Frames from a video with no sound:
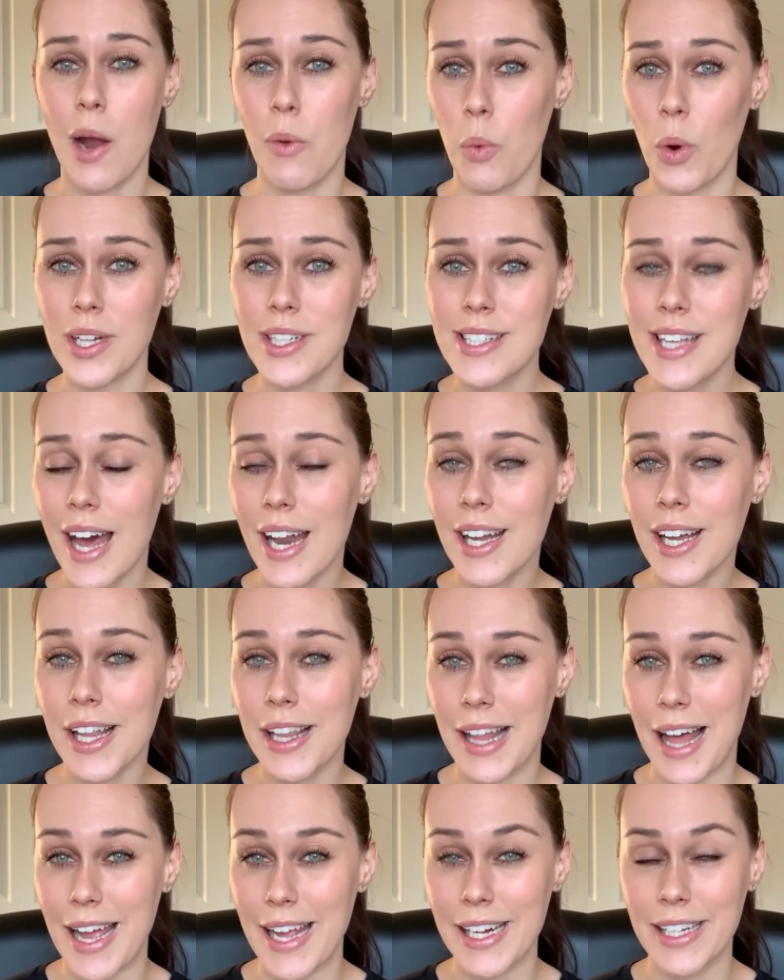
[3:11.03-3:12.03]
I once had a
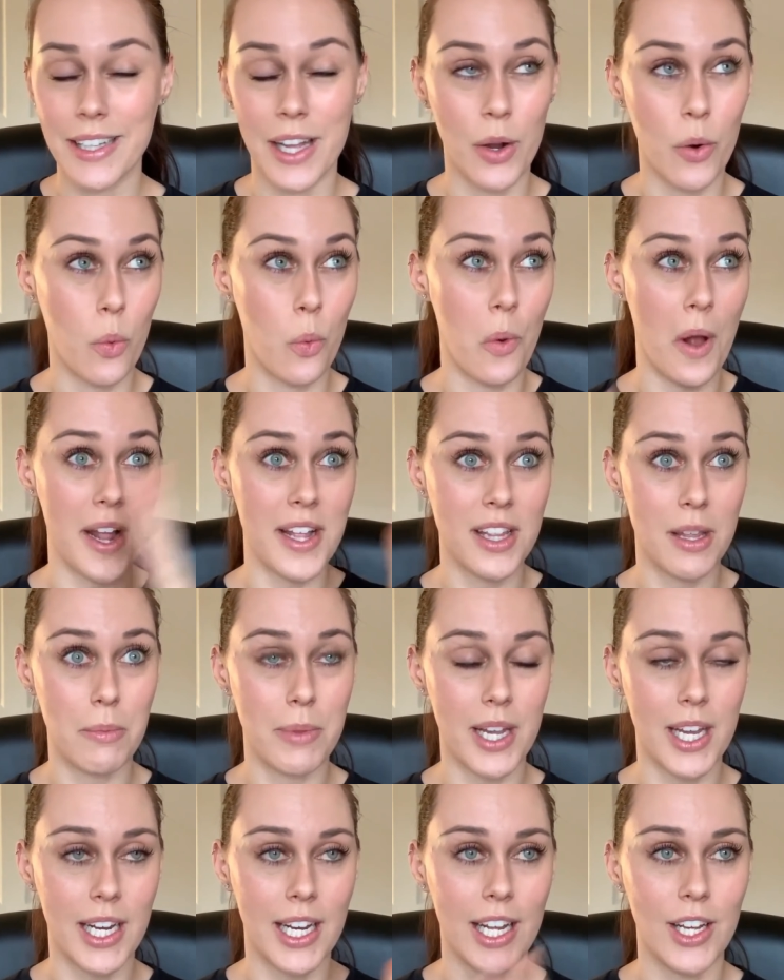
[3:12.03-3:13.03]
client like way in the
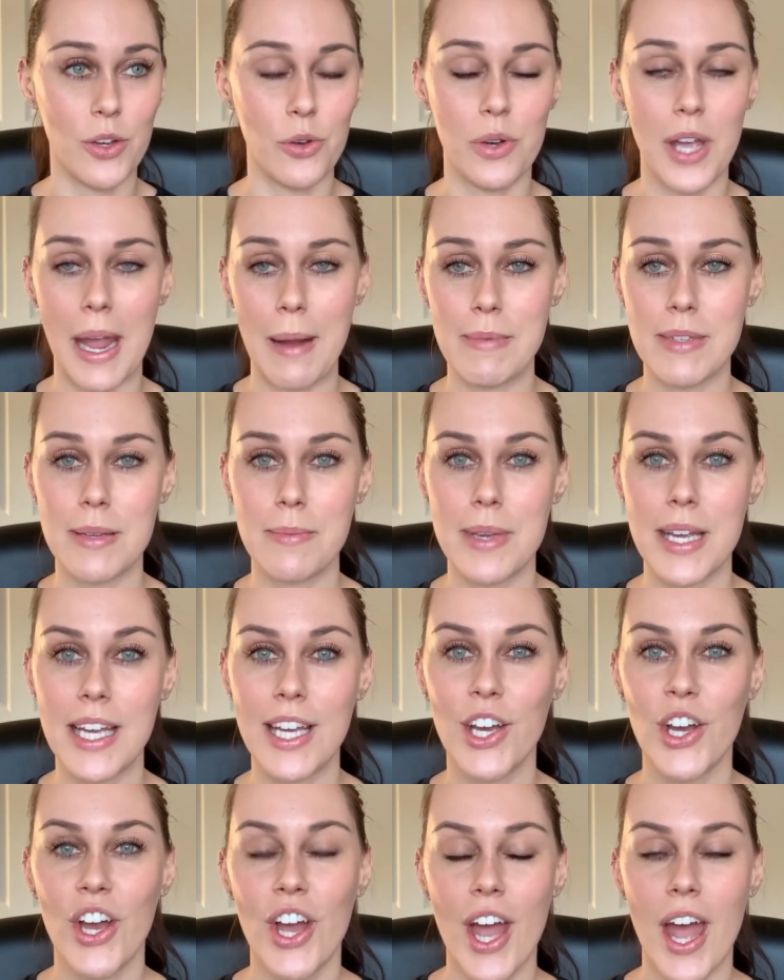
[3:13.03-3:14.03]
beginning who came to
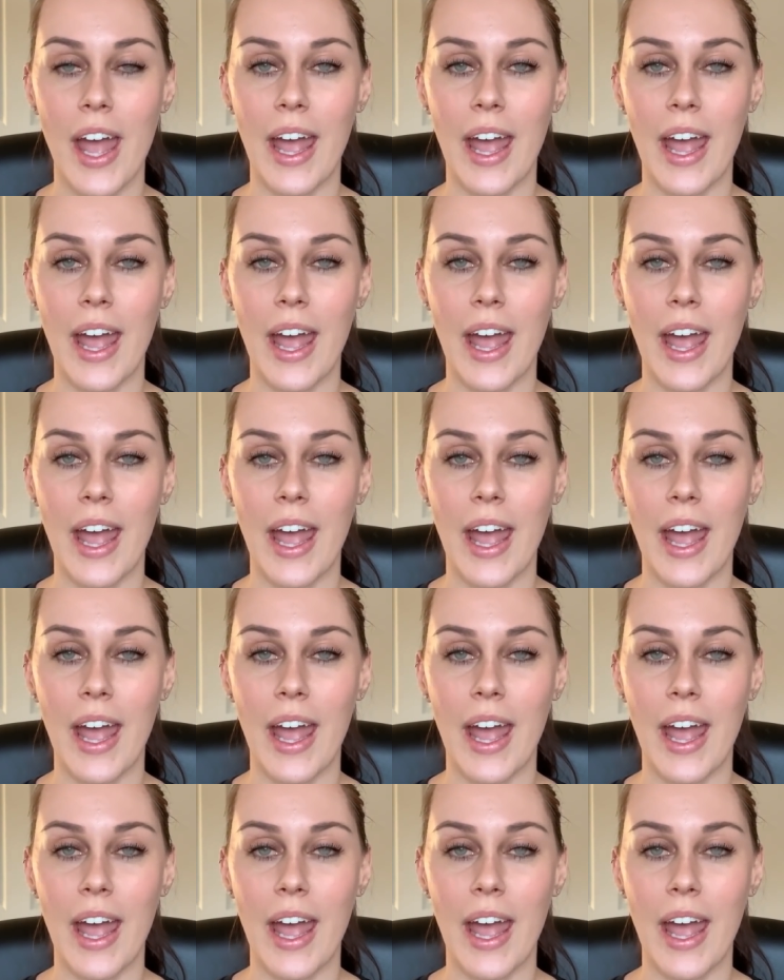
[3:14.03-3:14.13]
me,